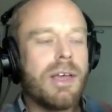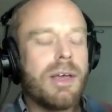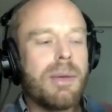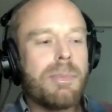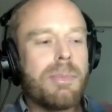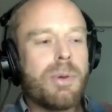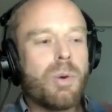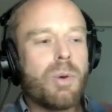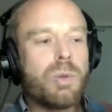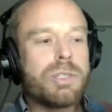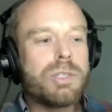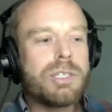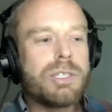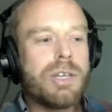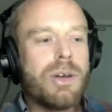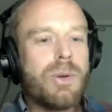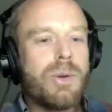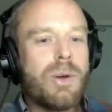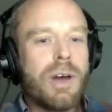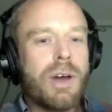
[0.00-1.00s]
But
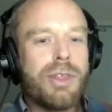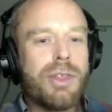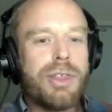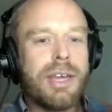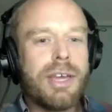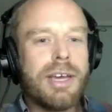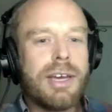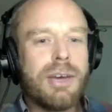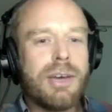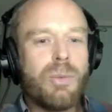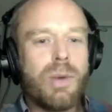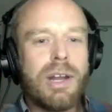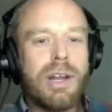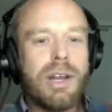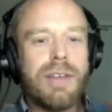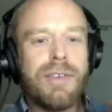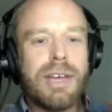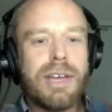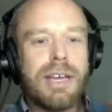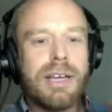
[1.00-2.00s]
also, I think we're
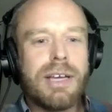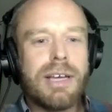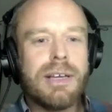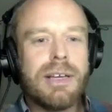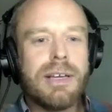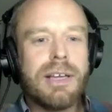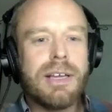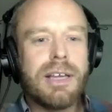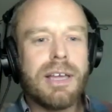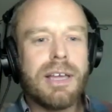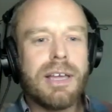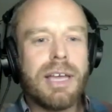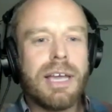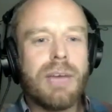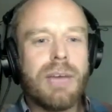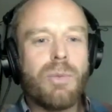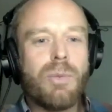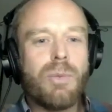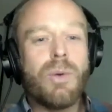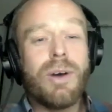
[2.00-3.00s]
living,
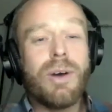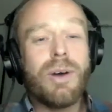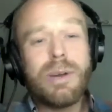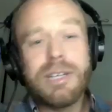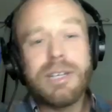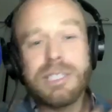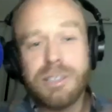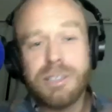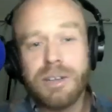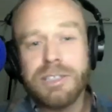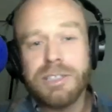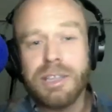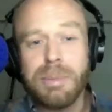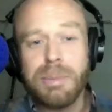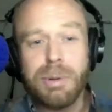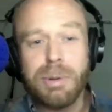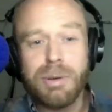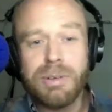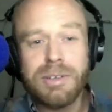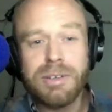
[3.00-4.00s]
well, when I started the
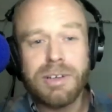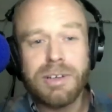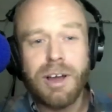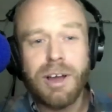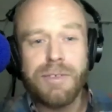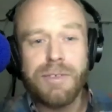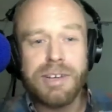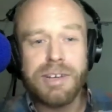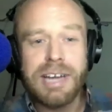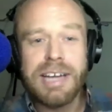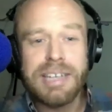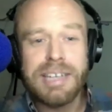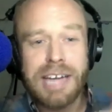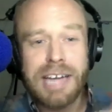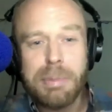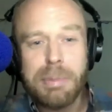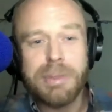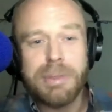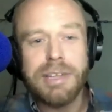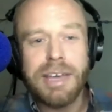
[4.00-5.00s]
book, COVID hadn't
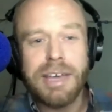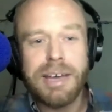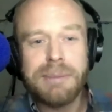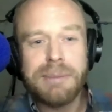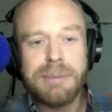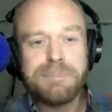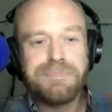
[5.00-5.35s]
happened yet.